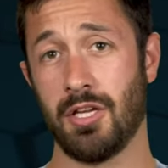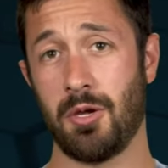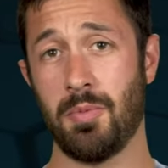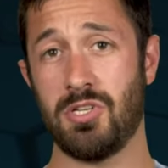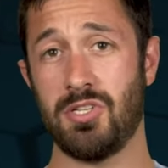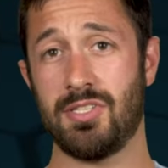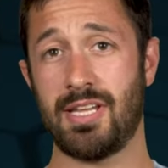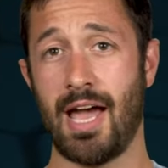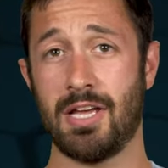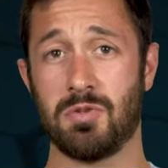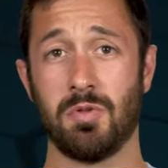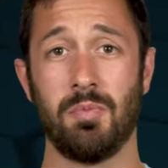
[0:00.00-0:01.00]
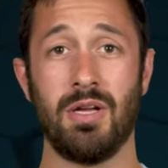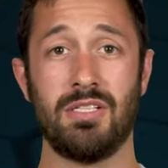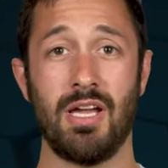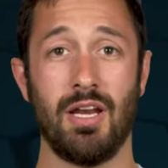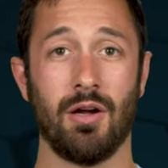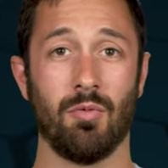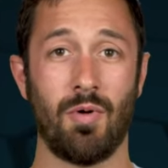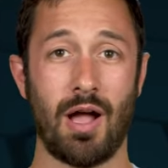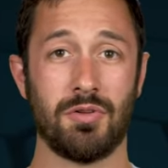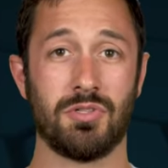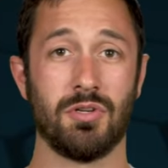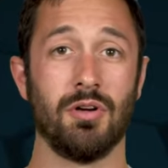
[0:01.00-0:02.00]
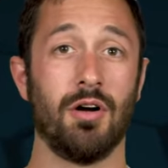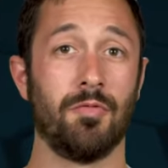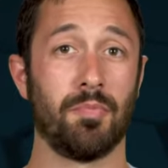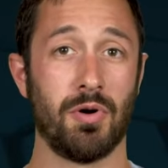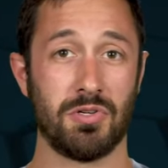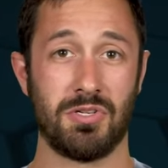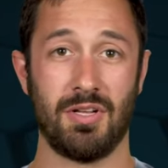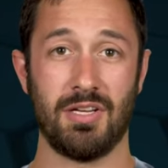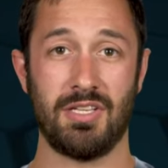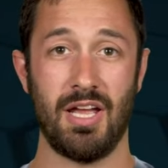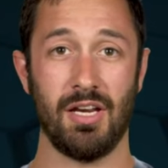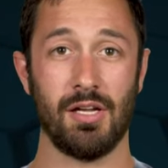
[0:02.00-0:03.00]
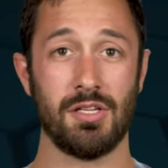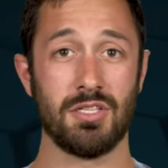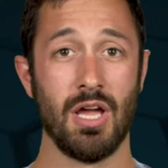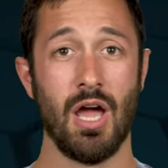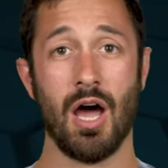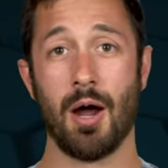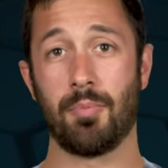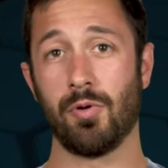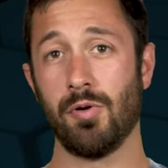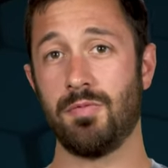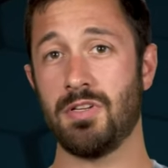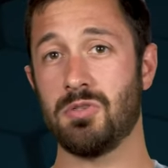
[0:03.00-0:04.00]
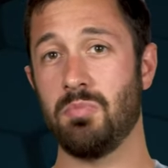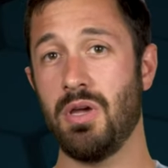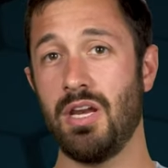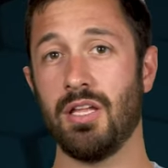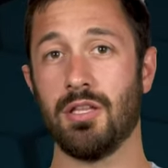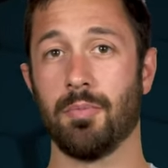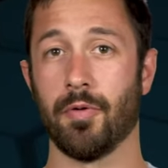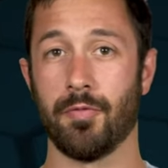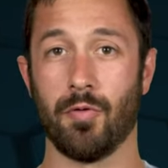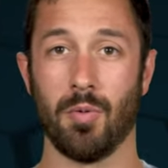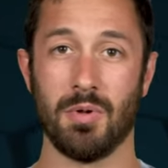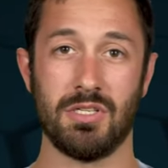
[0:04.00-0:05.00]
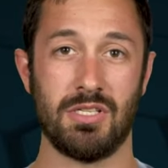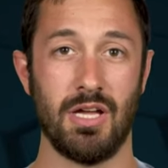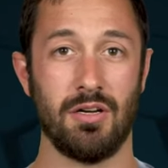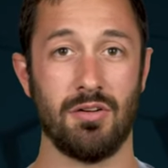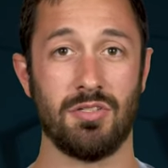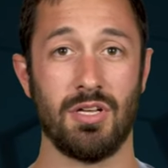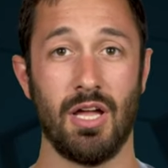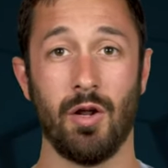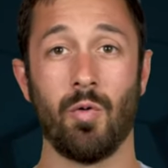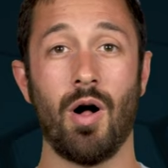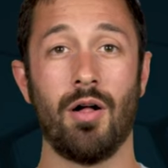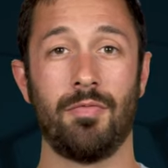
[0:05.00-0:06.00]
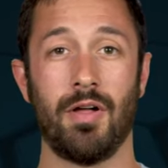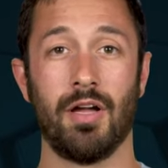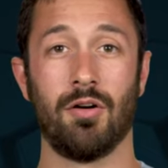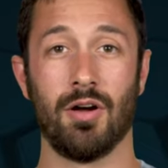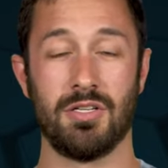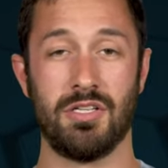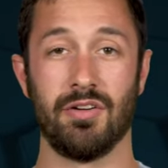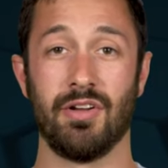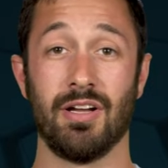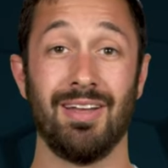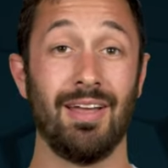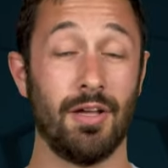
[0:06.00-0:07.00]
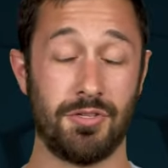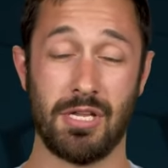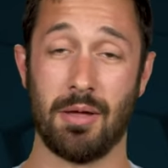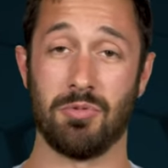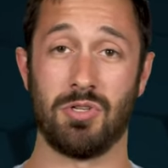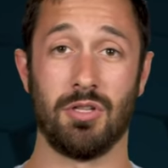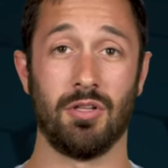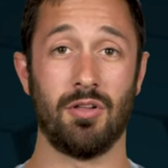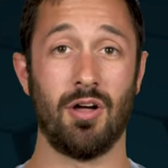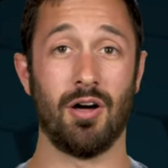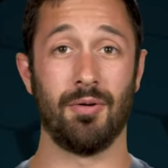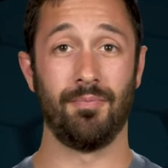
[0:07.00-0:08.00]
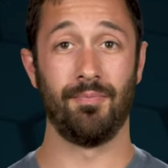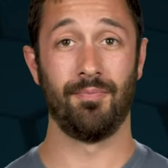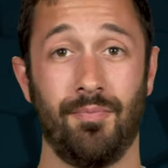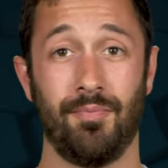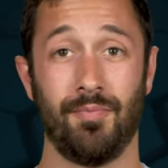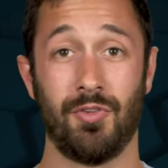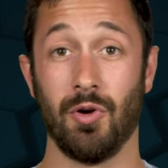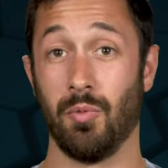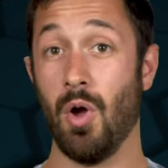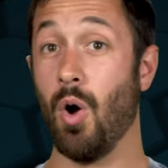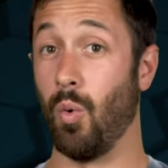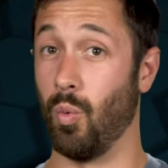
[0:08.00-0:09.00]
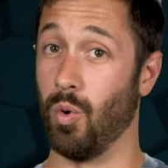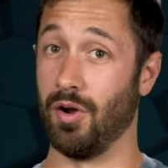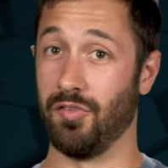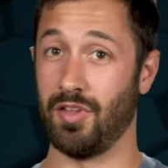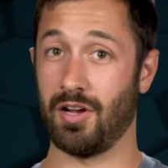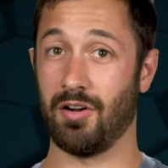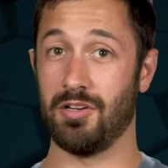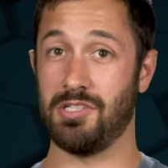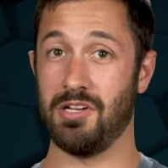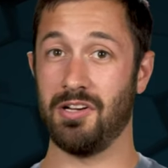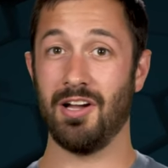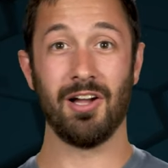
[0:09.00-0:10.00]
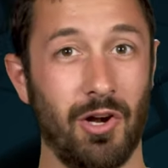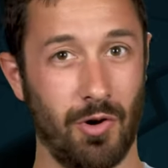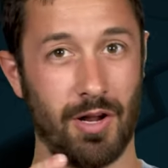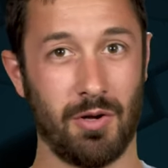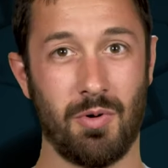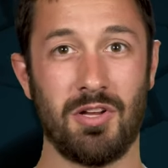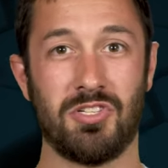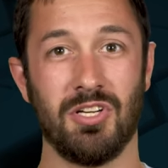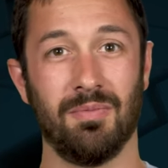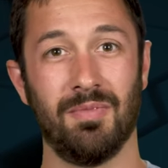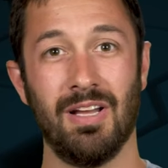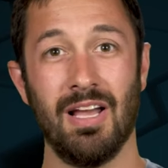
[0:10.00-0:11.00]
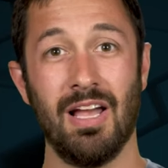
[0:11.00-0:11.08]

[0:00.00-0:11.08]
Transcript: The commission's tasked with maintaining a roster of personalized handguns approved as meeting the performance standards and qualifying criteria established in the law. So, what is that criteria? Great question.